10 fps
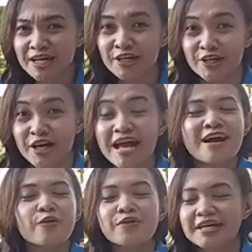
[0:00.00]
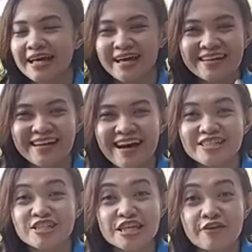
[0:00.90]
bigger. We can
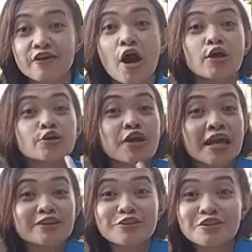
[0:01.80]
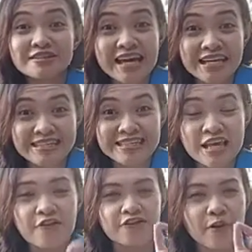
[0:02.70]
achieve greater things
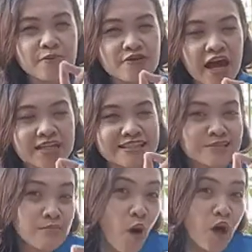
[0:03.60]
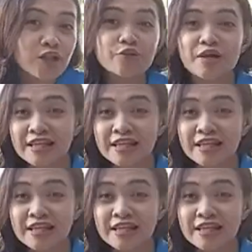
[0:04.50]
from that small